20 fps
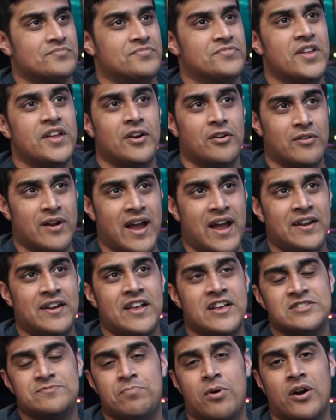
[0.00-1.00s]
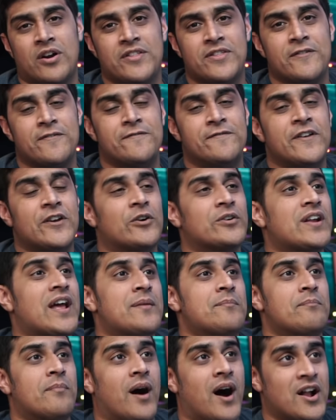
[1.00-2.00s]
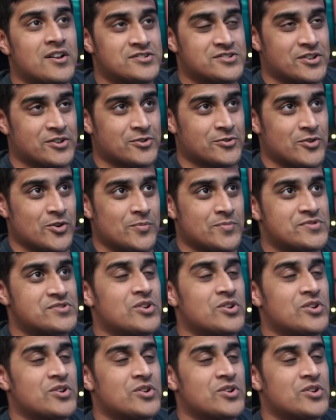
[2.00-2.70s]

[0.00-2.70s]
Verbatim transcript: Nidoran is part of the Field and Monster group.